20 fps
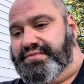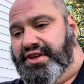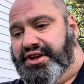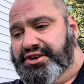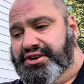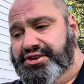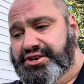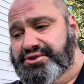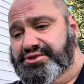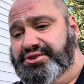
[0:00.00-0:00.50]

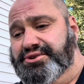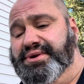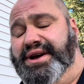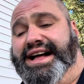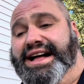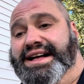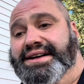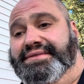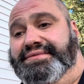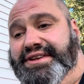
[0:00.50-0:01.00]
you do
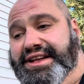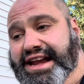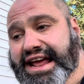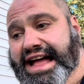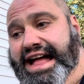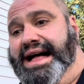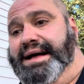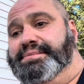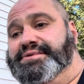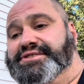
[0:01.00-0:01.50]
have an
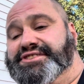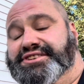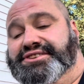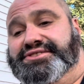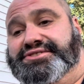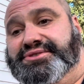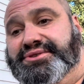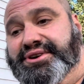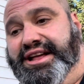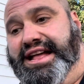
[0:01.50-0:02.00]

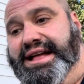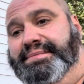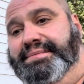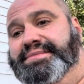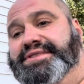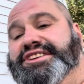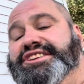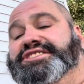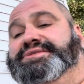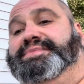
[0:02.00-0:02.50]
absence or an
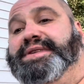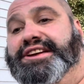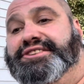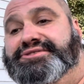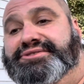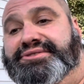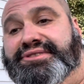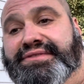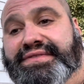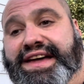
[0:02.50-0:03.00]
empty
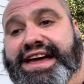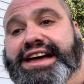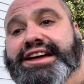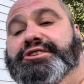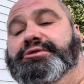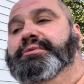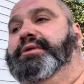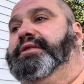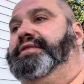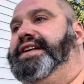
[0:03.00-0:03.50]
space or a
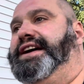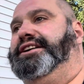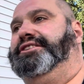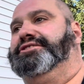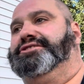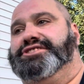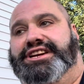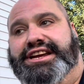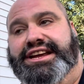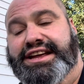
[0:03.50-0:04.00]
vacuum of
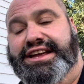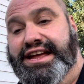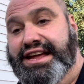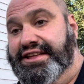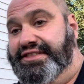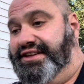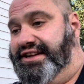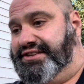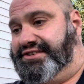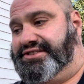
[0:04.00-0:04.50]
energy
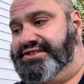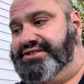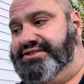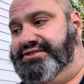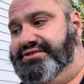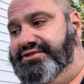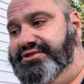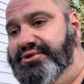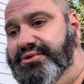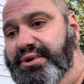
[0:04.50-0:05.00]
that's
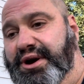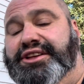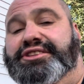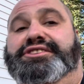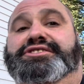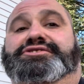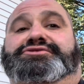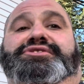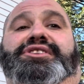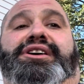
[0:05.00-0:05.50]

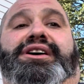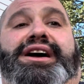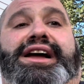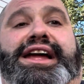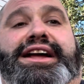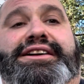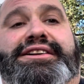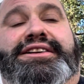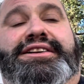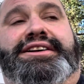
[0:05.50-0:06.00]
quickly
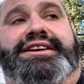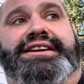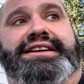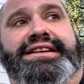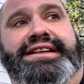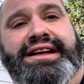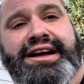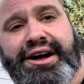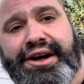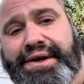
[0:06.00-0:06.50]
drawing
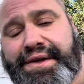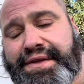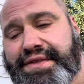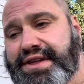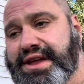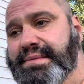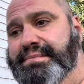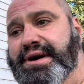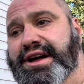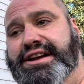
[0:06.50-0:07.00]
all
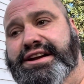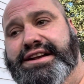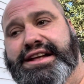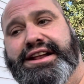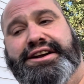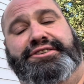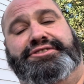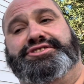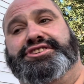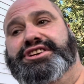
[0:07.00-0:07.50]
the abundant
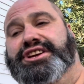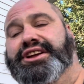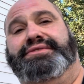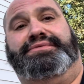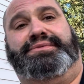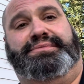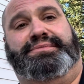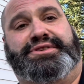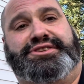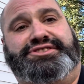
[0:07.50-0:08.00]
energy in
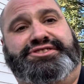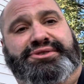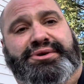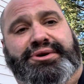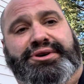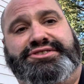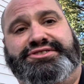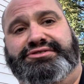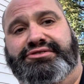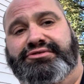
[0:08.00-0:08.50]
from the
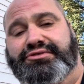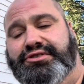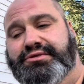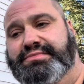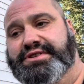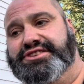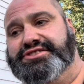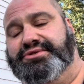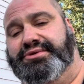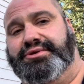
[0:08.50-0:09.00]
source in order to
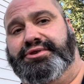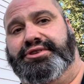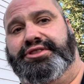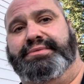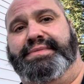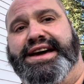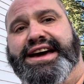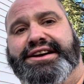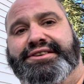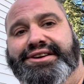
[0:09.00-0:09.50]
be stored in the
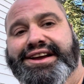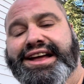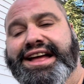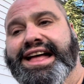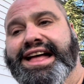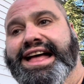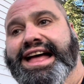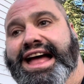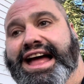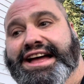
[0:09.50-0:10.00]
battery.
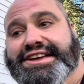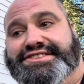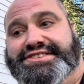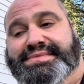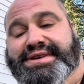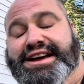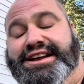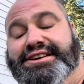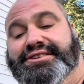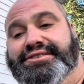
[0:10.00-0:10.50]
As the
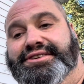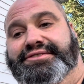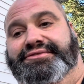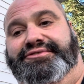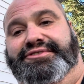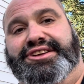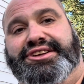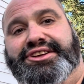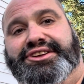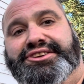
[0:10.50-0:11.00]
battery
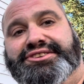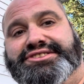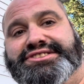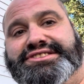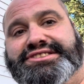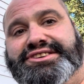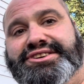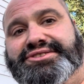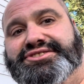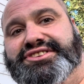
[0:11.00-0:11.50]
fills,
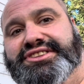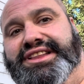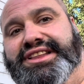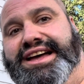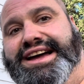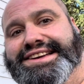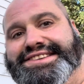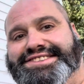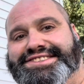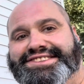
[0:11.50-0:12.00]
there's
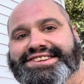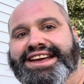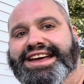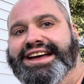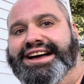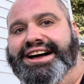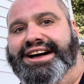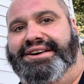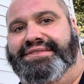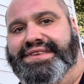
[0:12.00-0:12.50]
less
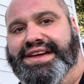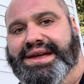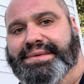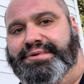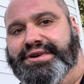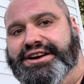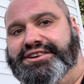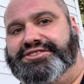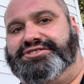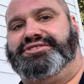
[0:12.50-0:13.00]
of a
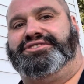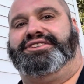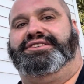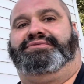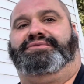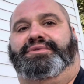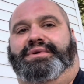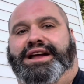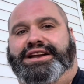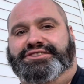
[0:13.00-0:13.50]
pressure
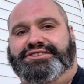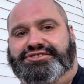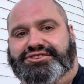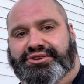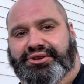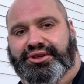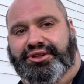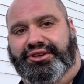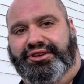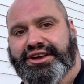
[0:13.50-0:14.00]

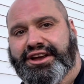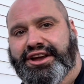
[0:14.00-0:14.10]
differential